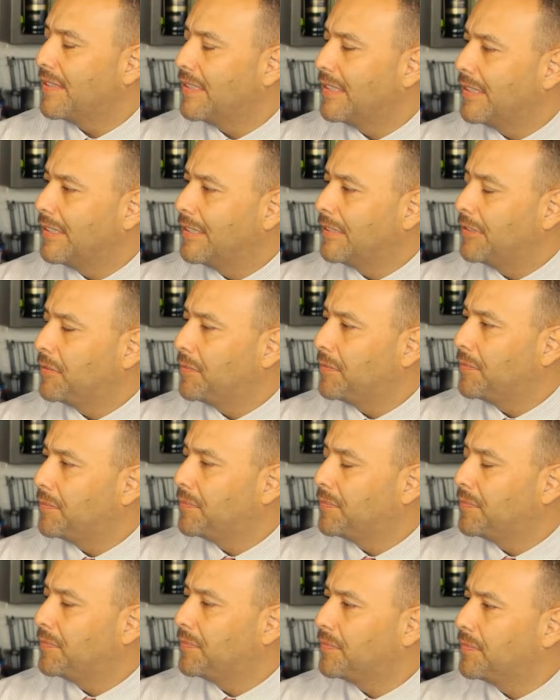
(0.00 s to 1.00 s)

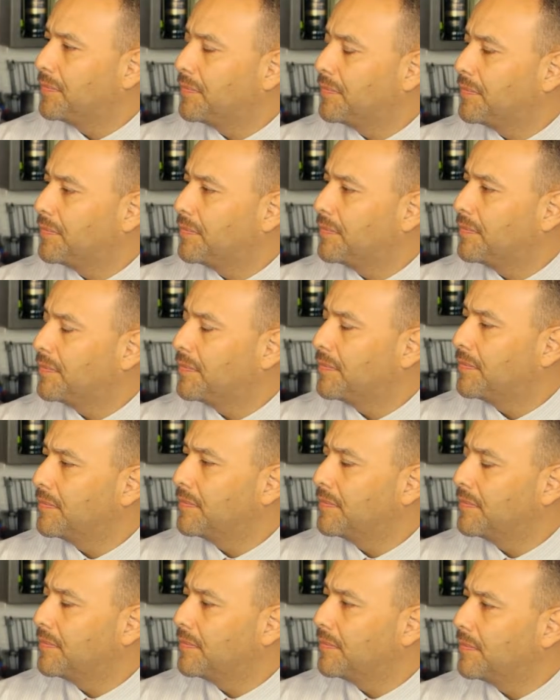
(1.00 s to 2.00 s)

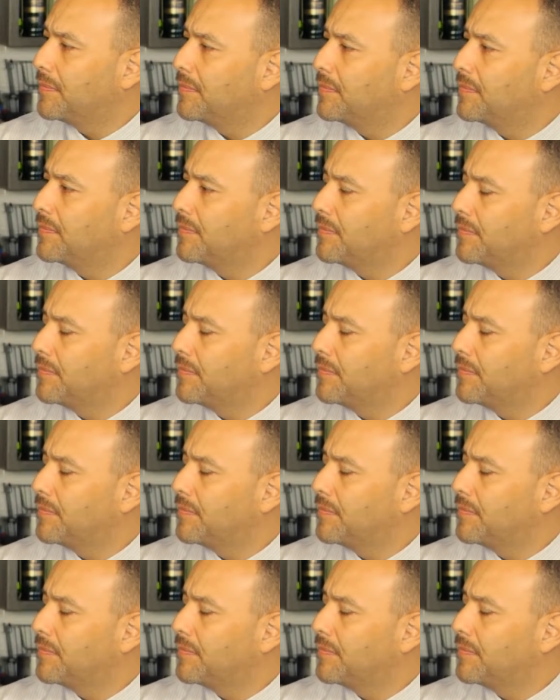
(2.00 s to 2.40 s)
[no speech]